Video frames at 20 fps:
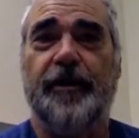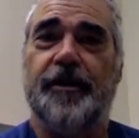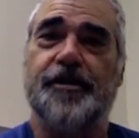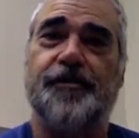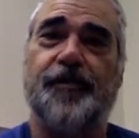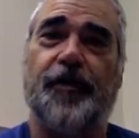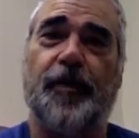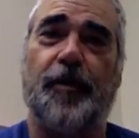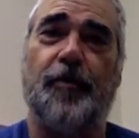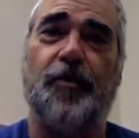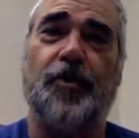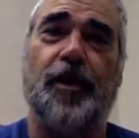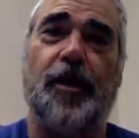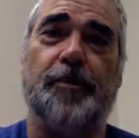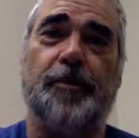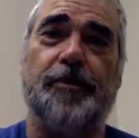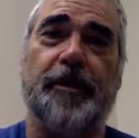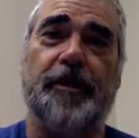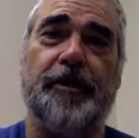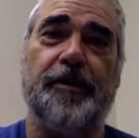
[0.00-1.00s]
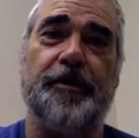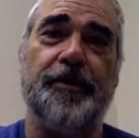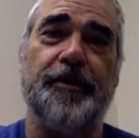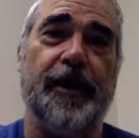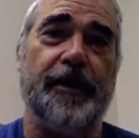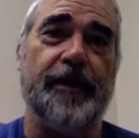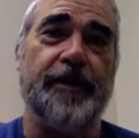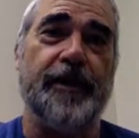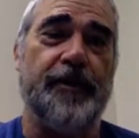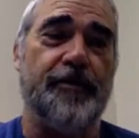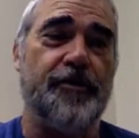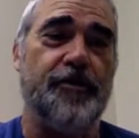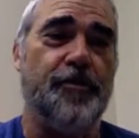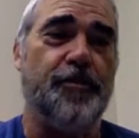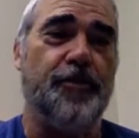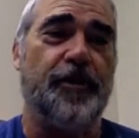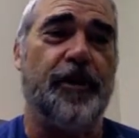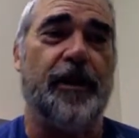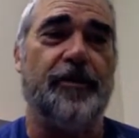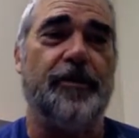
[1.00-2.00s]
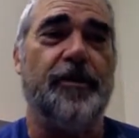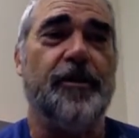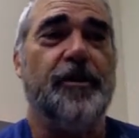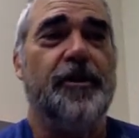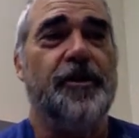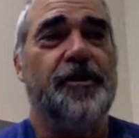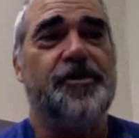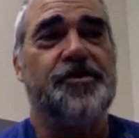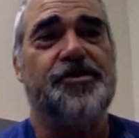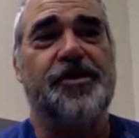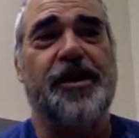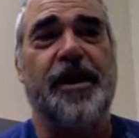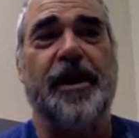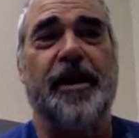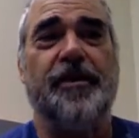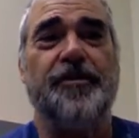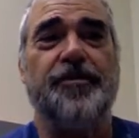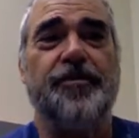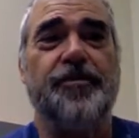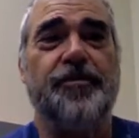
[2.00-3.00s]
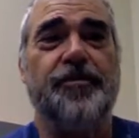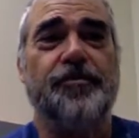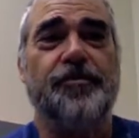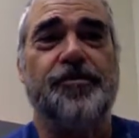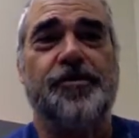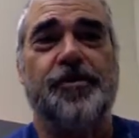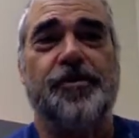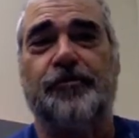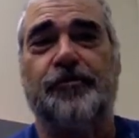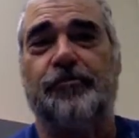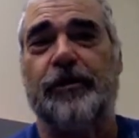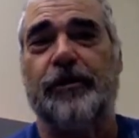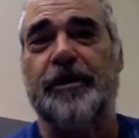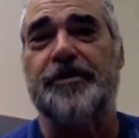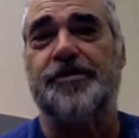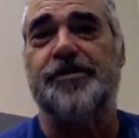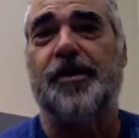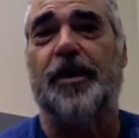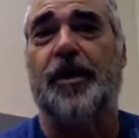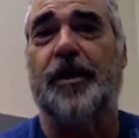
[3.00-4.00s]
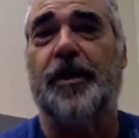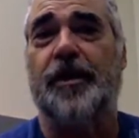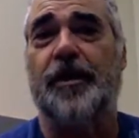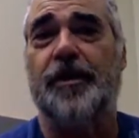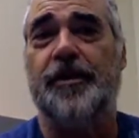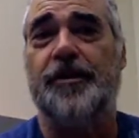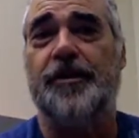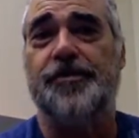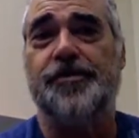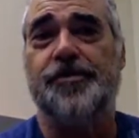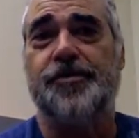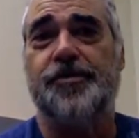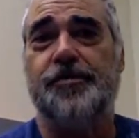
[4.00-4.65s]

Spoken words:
It's far more complicated than that now. You put out sand dunes of great size.